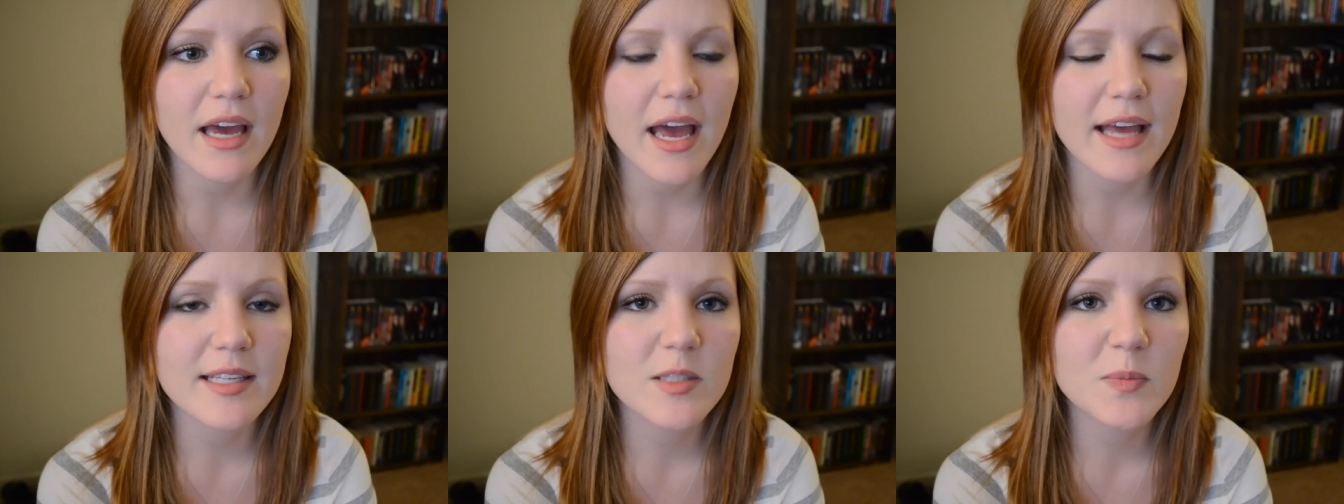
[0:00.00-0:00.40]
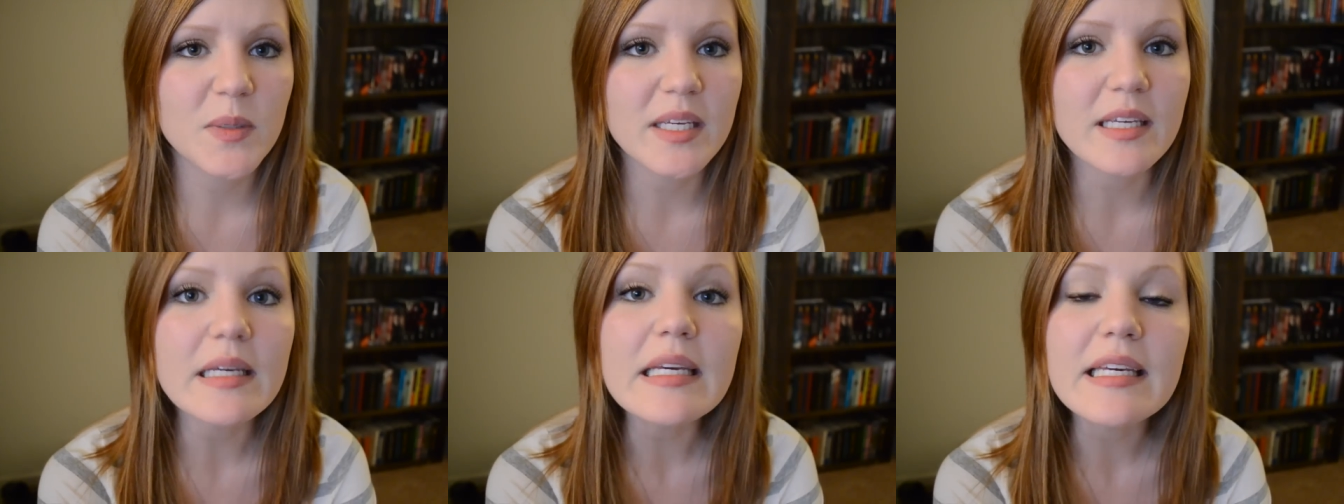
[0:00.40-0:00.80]

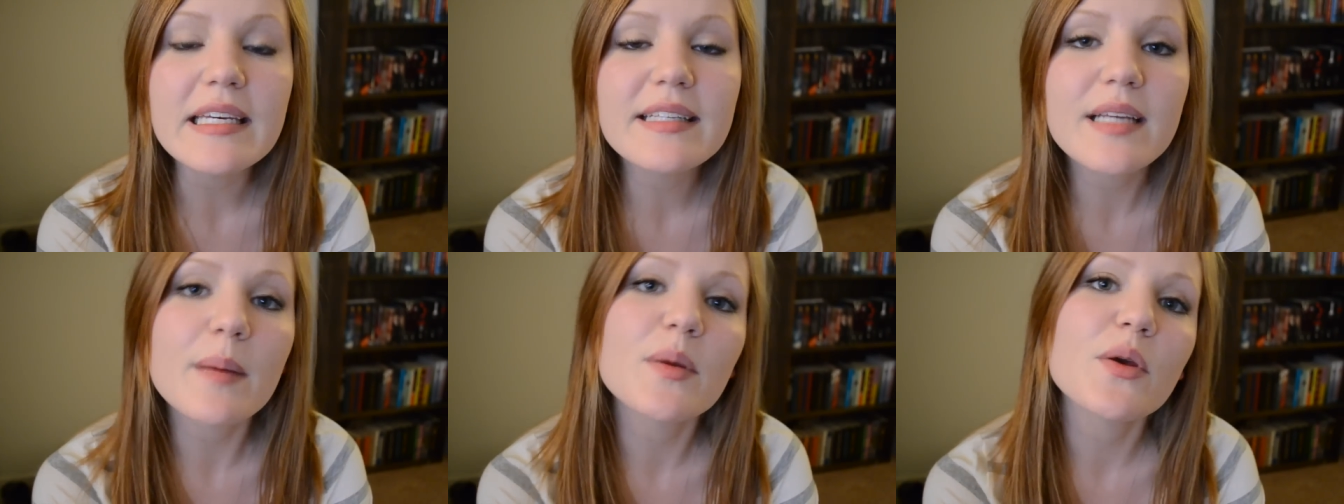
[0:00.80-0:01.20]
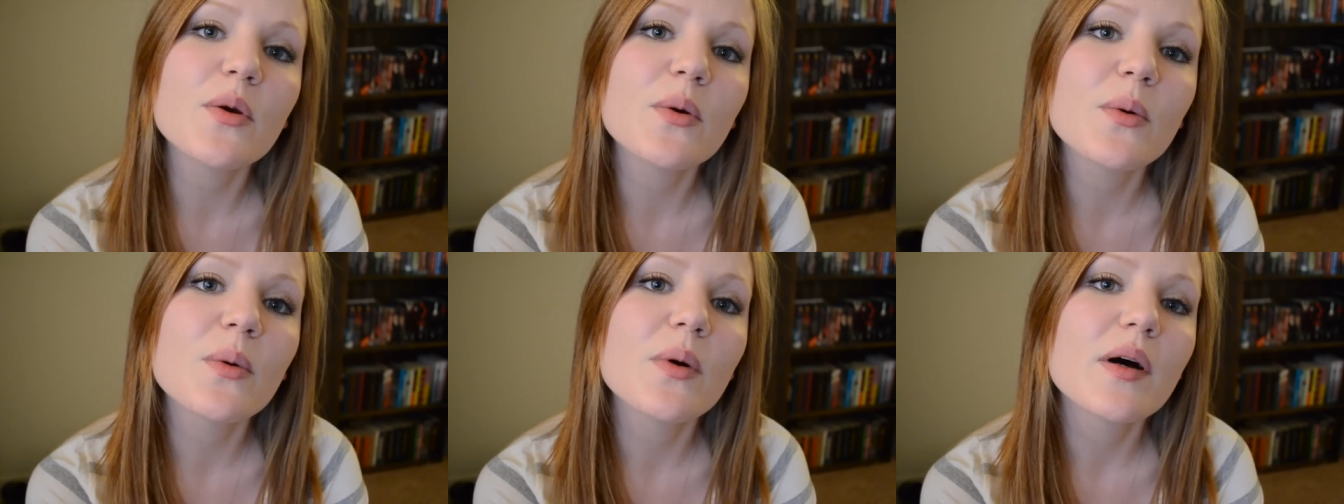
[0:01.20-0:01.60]

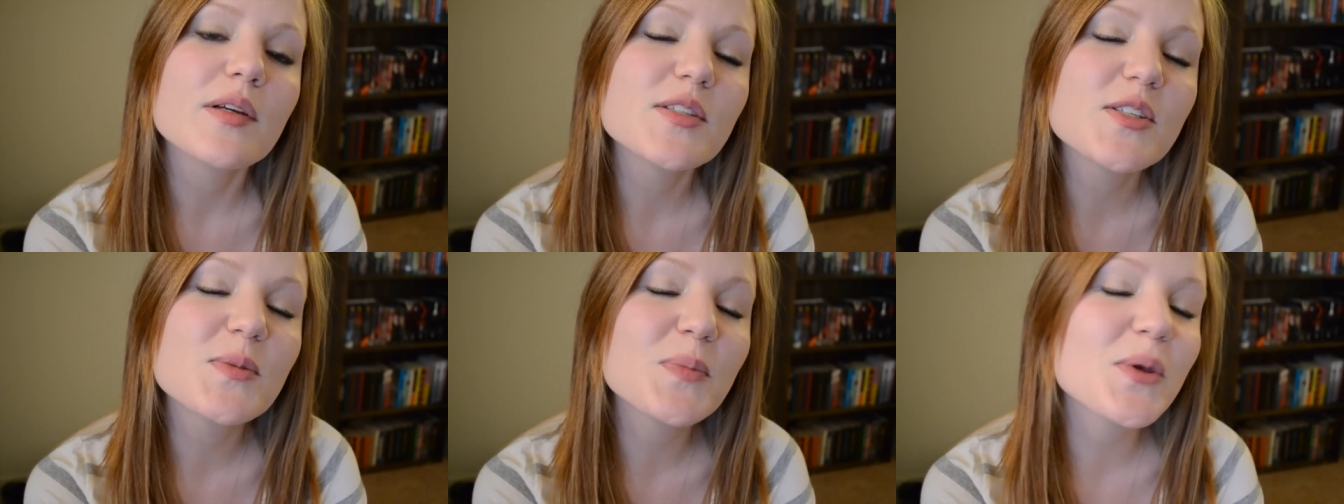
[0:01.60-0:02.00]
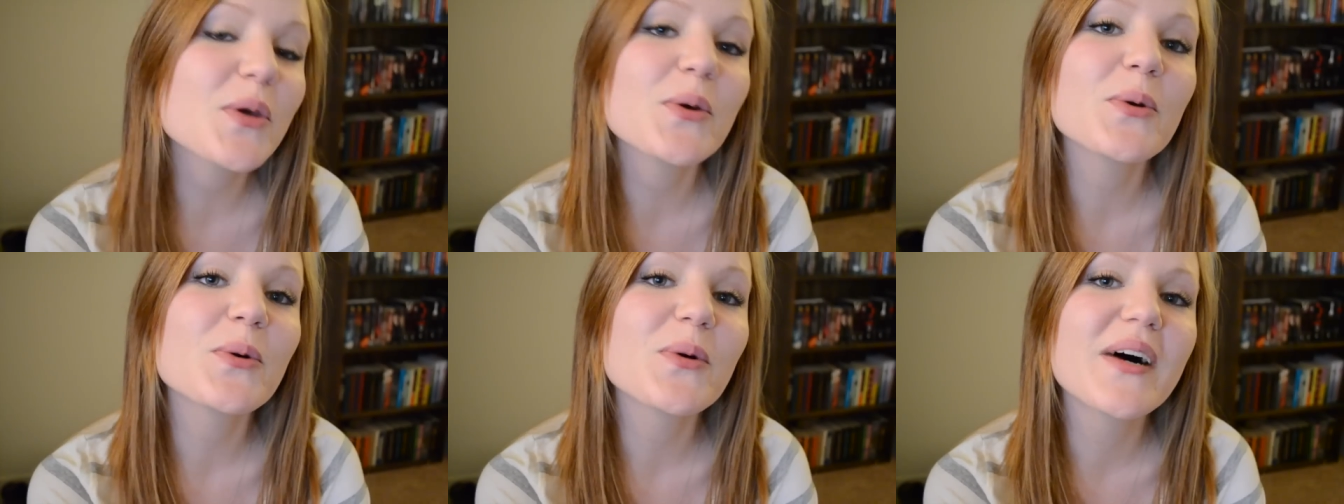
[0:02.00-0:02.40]
S.P.E.W.
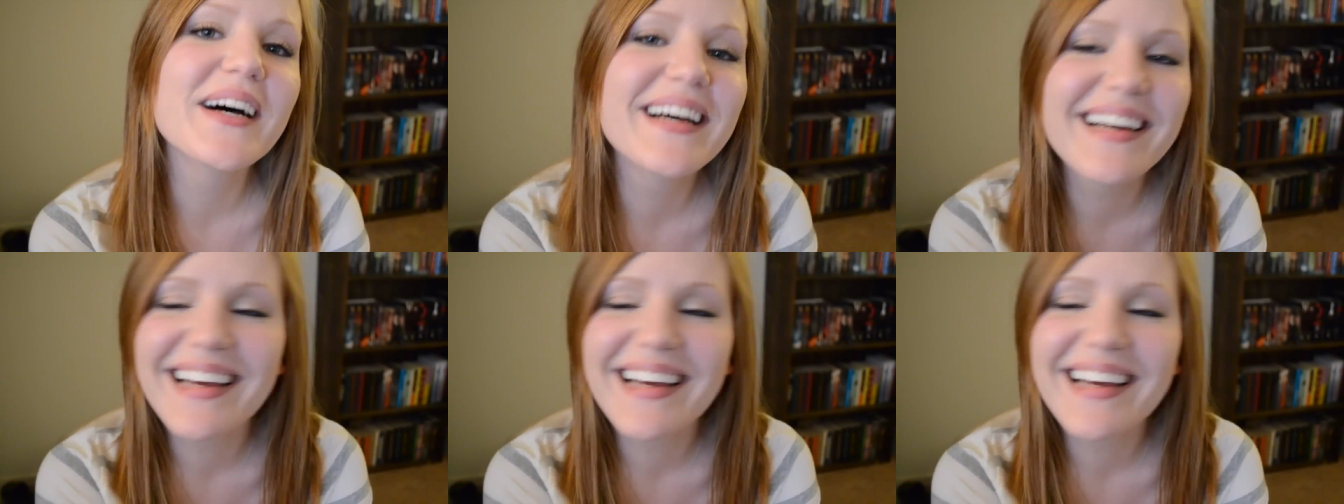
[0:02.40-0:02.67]
spew,